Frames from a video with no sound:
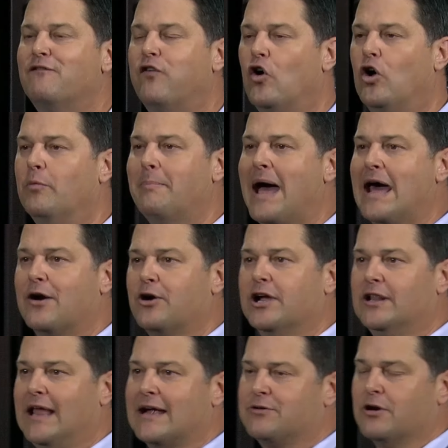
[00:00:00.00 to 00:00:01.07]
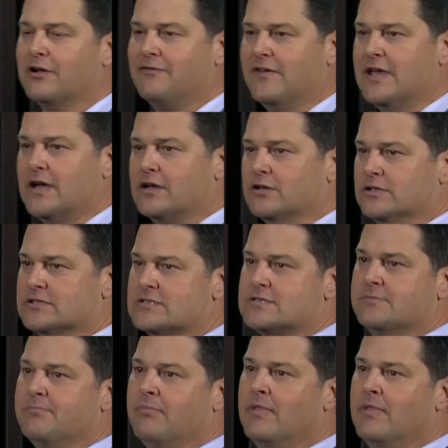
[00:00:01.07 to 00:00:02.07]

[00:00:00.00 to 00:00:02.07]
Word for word: full battery electric vehicles.